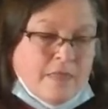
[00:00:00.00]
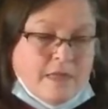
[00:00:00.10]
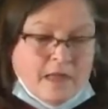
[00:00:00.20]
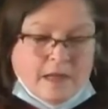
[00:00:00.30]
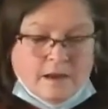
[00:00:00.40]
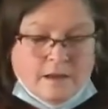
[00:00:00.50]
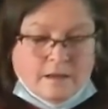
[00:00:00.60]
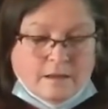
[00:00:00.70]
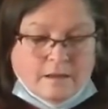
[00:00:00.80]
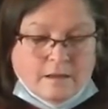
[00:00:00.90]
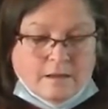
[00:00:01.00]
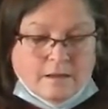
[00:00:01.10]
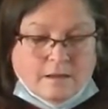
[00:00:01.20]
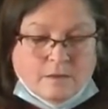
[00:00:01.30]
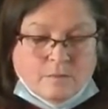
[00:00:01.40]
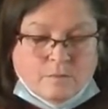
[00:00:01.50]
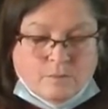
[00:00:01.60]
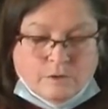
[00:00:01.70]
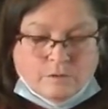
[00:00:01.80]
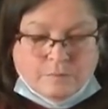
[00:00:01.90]
then
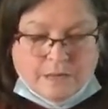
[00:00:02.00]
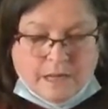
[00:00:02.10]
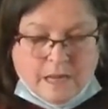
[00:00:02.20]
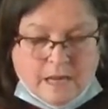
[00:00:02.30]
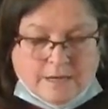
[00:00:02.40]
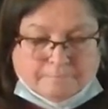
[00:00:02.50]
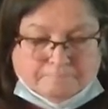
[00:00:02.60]
we'll begin.